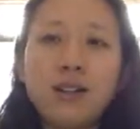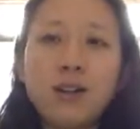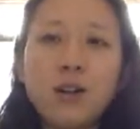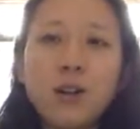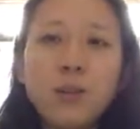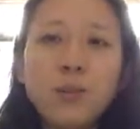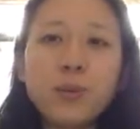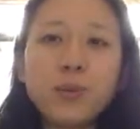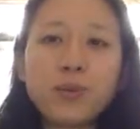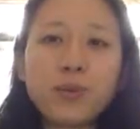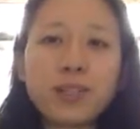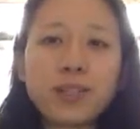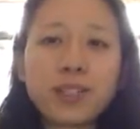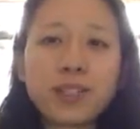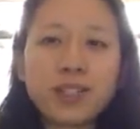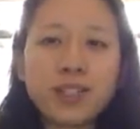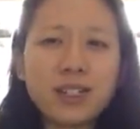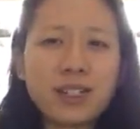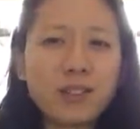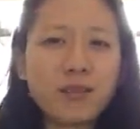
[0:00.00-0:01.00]

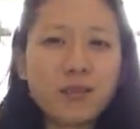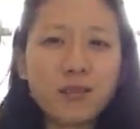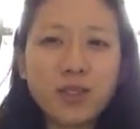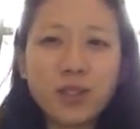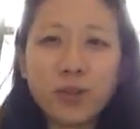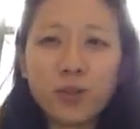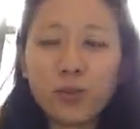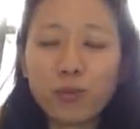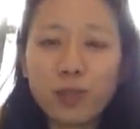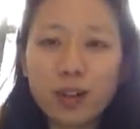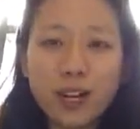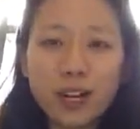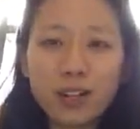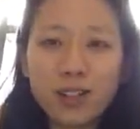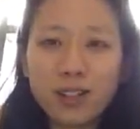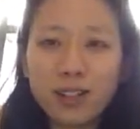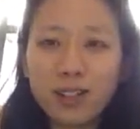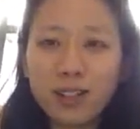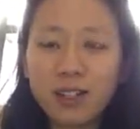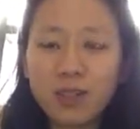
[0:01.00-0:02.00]
almost doesn't feel right
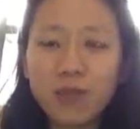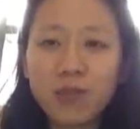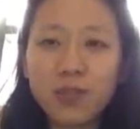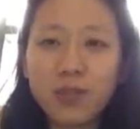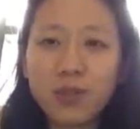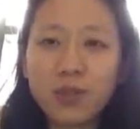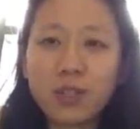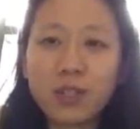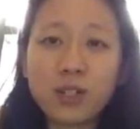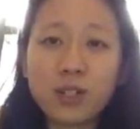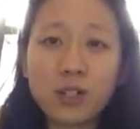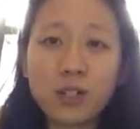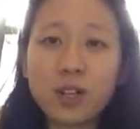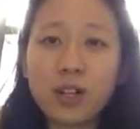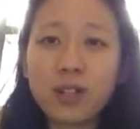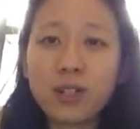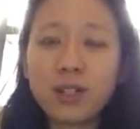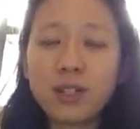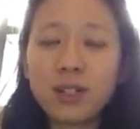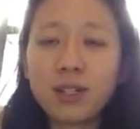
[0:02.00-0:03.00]
and it feels
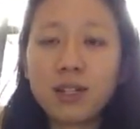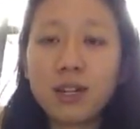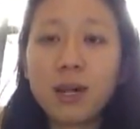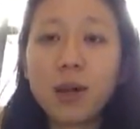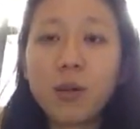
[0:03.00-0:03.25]
unjust.